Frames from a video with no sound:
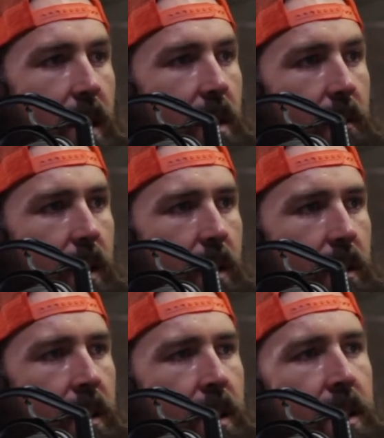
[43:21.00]
elevated,
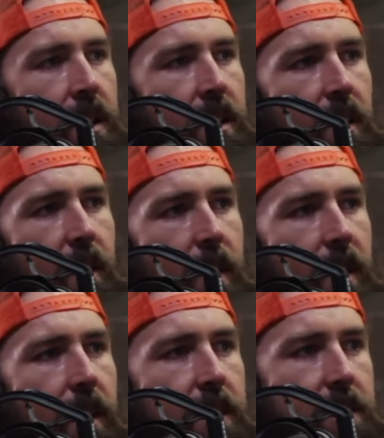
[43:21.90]

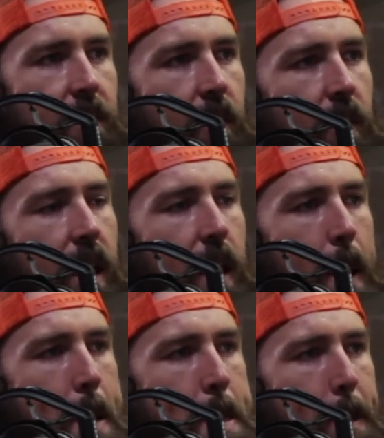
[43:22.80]
and that's okay.
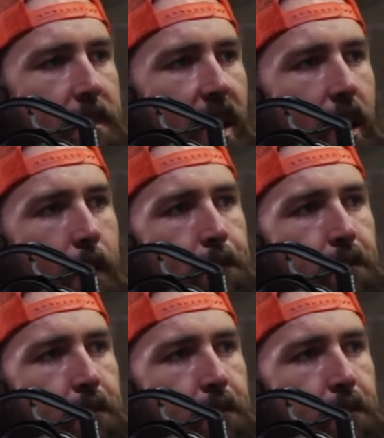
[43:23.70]
You know?